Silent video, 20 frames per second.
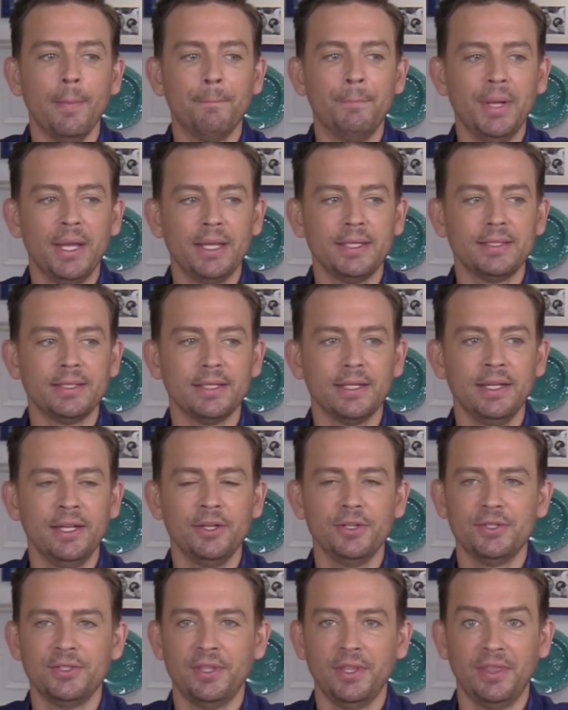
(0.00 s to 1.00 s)
But
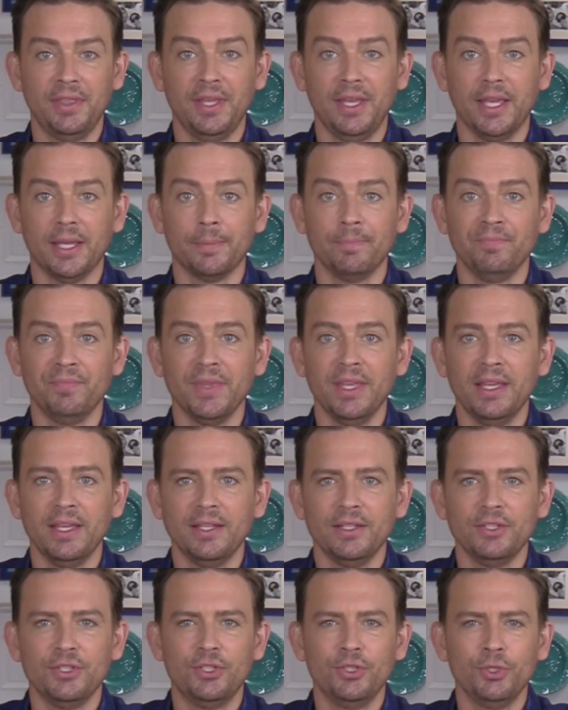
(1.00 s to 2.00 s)
here's the thing.
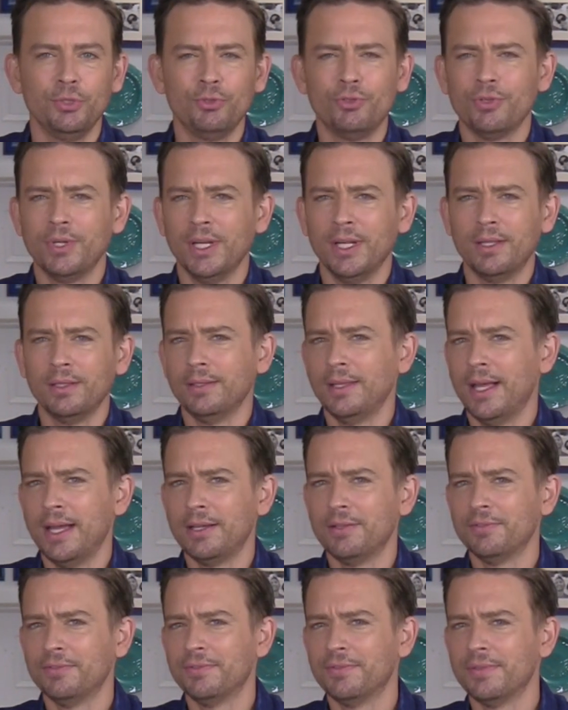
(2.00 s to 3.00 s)
Do you drink a
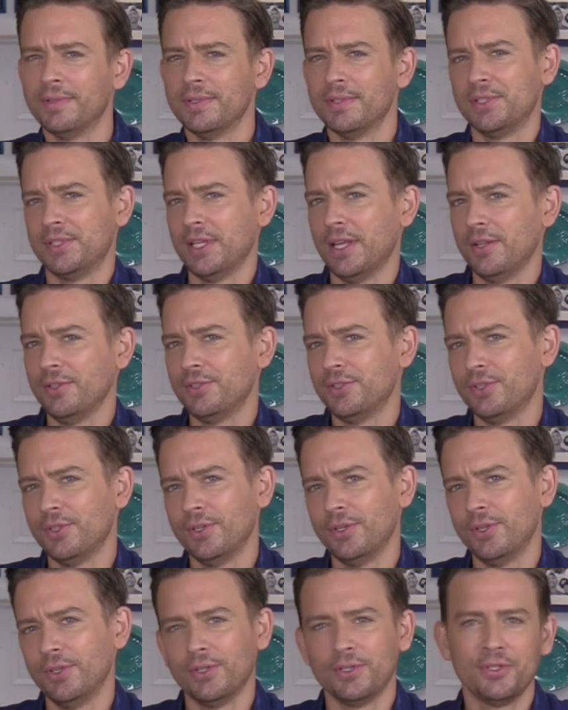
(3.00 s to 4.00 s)
lot of
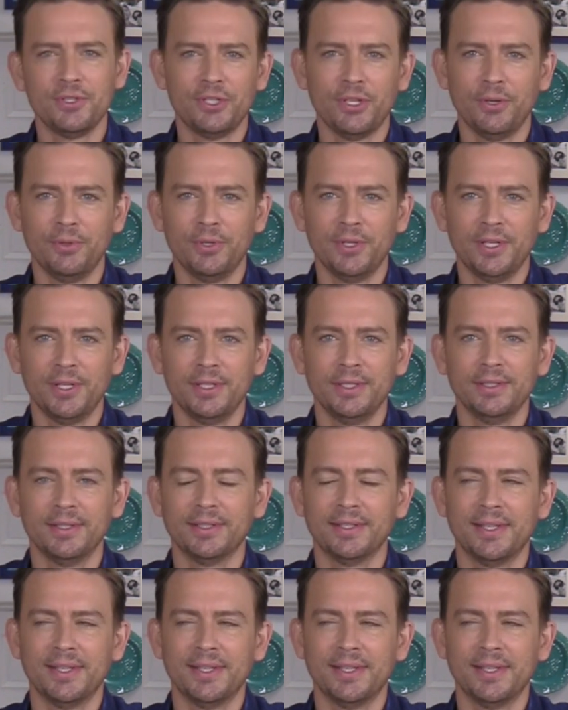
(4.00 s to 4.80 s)
seltzer or soda?